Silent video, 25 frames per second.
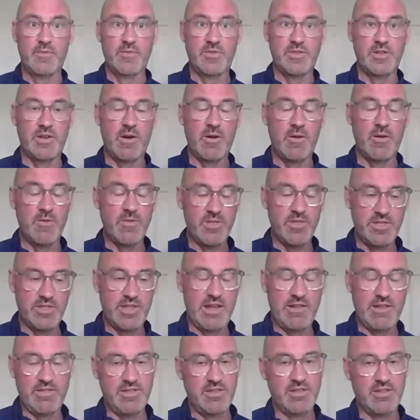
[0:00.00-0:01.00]
So
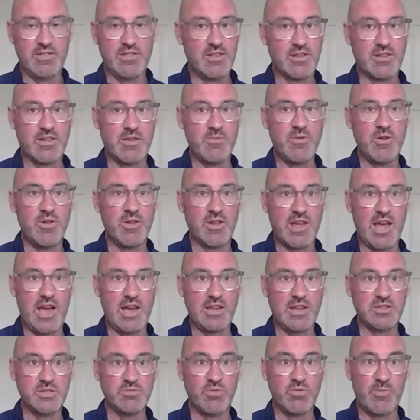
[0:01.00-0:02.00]
that the
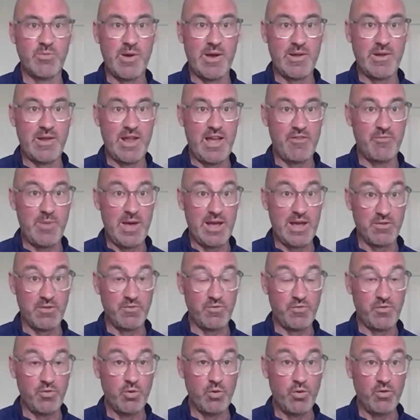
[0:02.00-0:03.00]
communication we'll be able to have back and
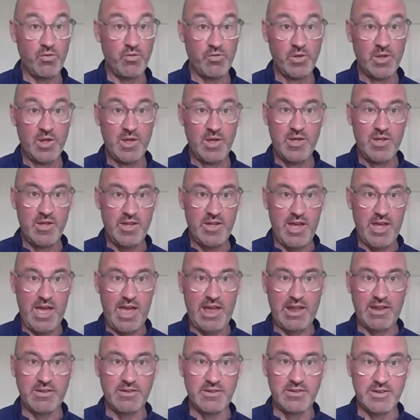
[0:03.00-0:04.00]
forth
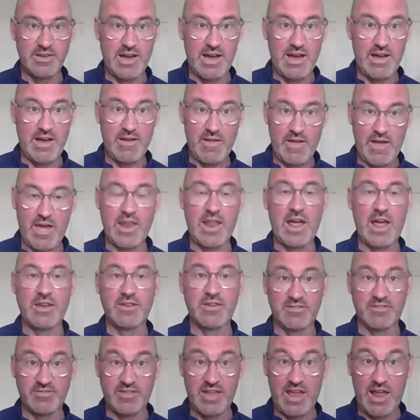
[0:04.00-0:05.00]
and
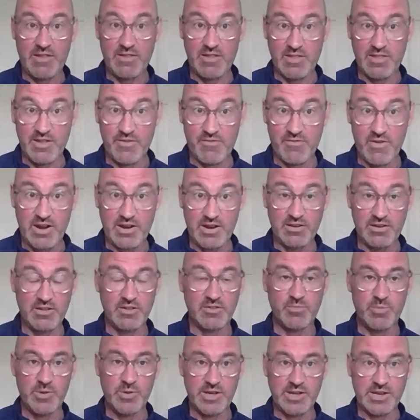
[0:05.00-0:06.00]
understand that they've read it has
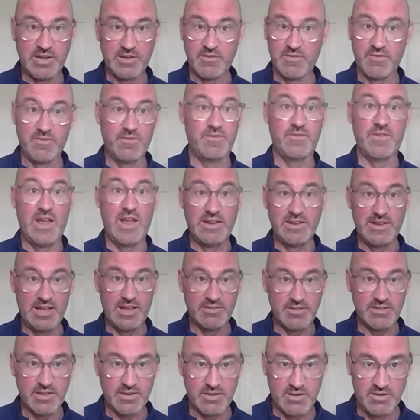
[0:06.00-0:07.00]
been
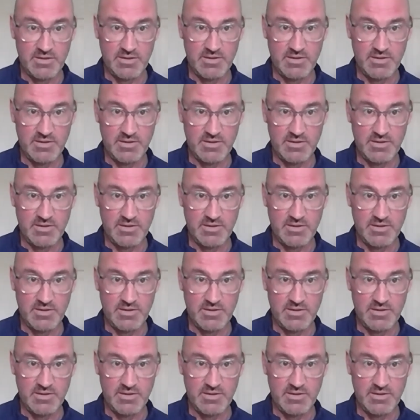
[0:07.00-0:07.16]
fantastic.